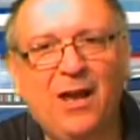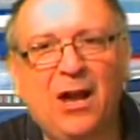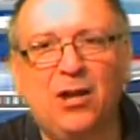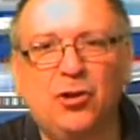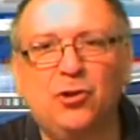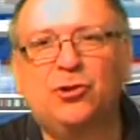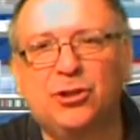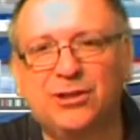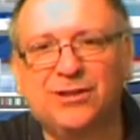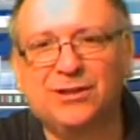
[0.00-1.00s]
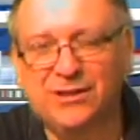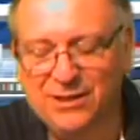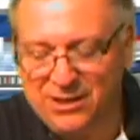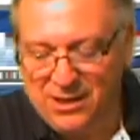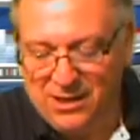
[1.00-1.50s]
a nuisance.
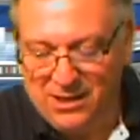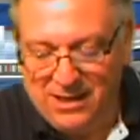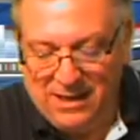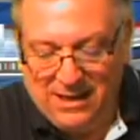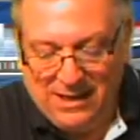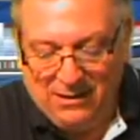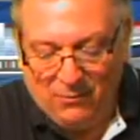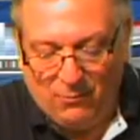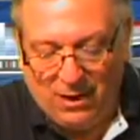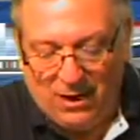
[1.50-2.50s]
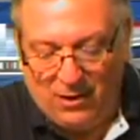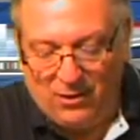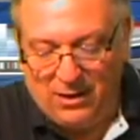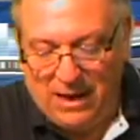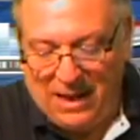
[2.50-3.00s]

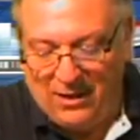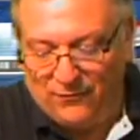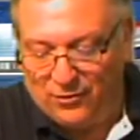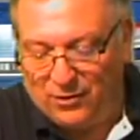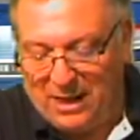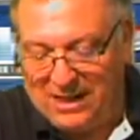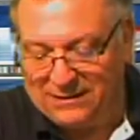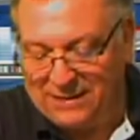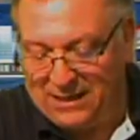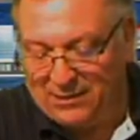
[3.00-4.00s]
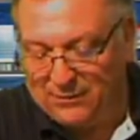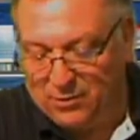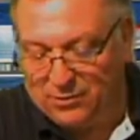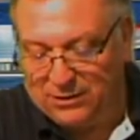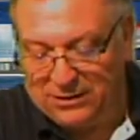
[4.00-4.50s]
Well, after last night's
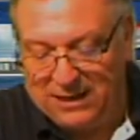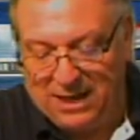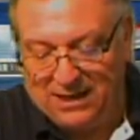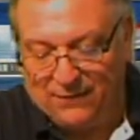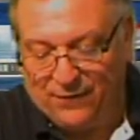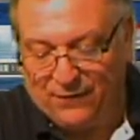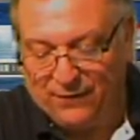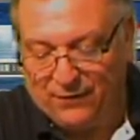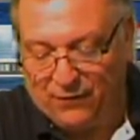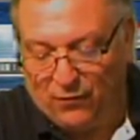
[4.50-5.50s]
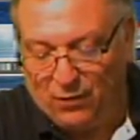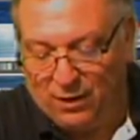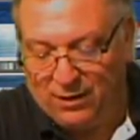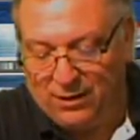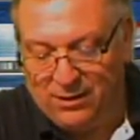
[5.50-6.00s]
mostly cloudy
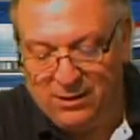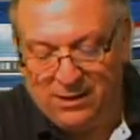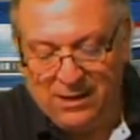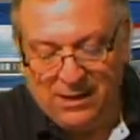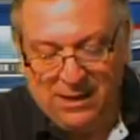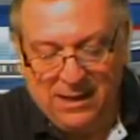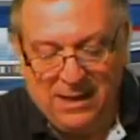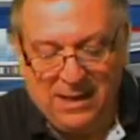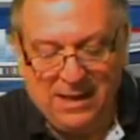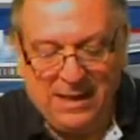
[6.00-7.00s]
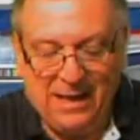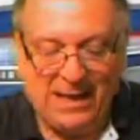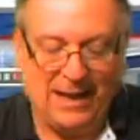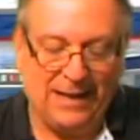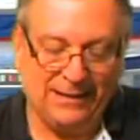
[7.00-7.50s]
54,
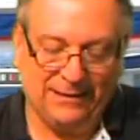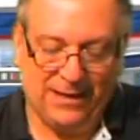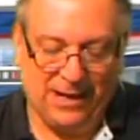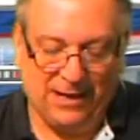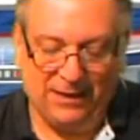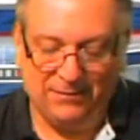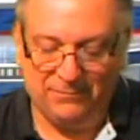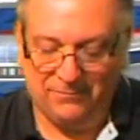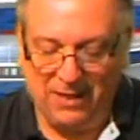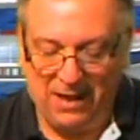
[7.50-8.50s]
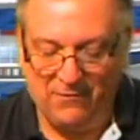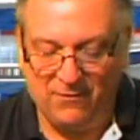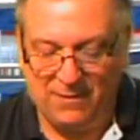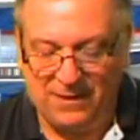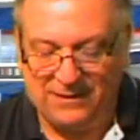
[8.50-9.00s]
and um,
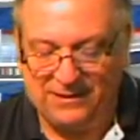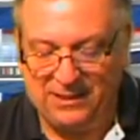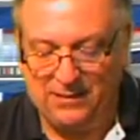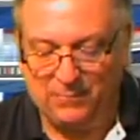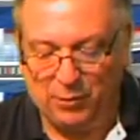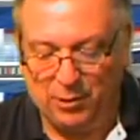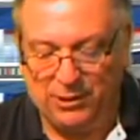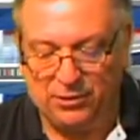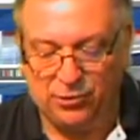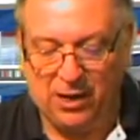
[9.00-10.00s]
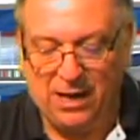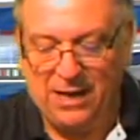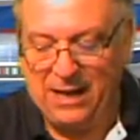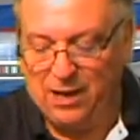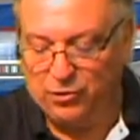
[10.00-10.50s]
everybody seemed pretty dry,
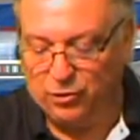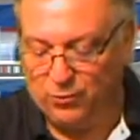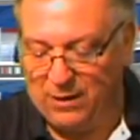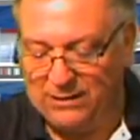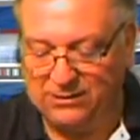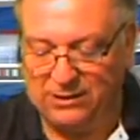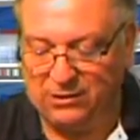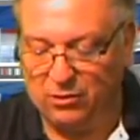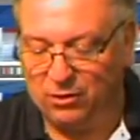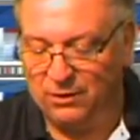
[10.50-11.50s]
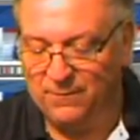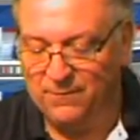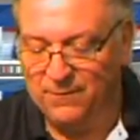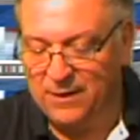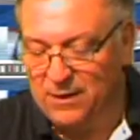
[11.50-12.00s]
how's your Wednesday look?
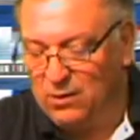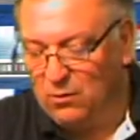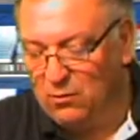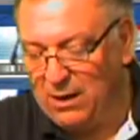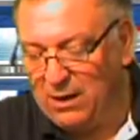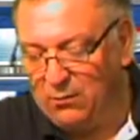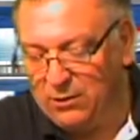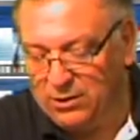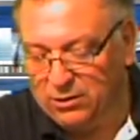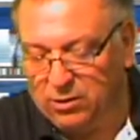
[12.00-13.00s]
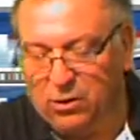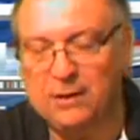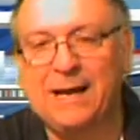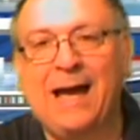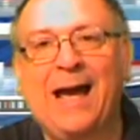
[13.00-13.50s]
Well, when you
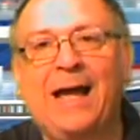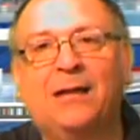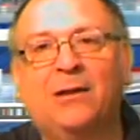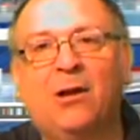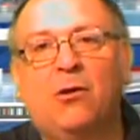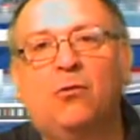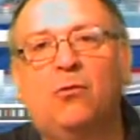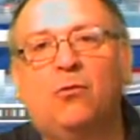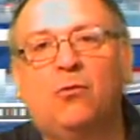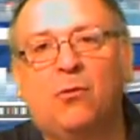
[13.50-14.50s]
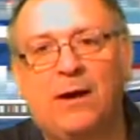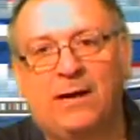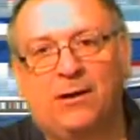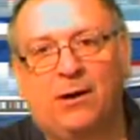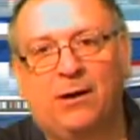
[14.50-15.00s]
look at local
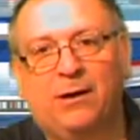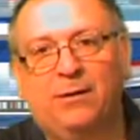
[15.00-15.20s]
radar,